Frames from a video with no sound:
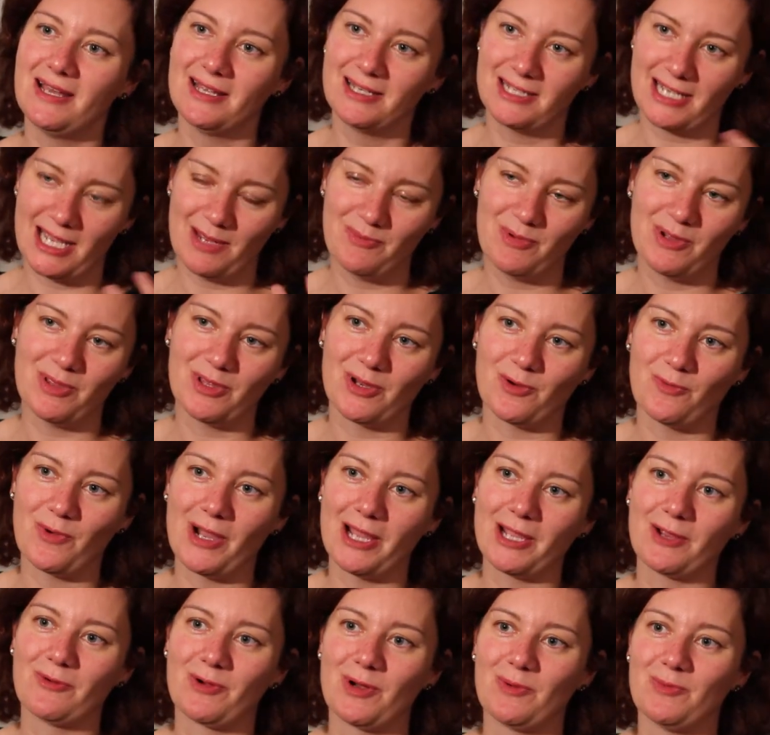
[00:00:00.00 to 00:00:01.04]
typing their
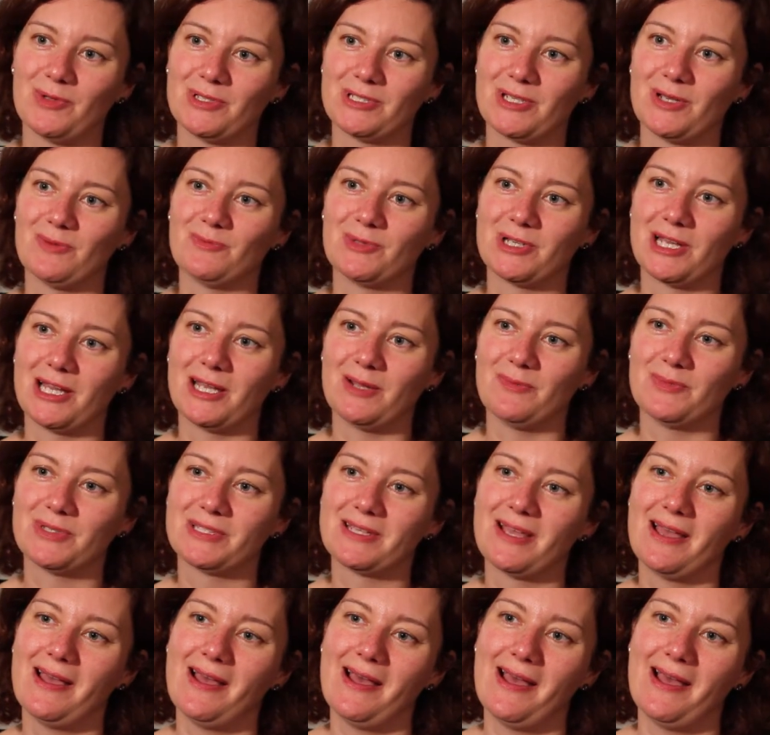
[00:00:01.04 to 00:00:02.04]
Y chromosome types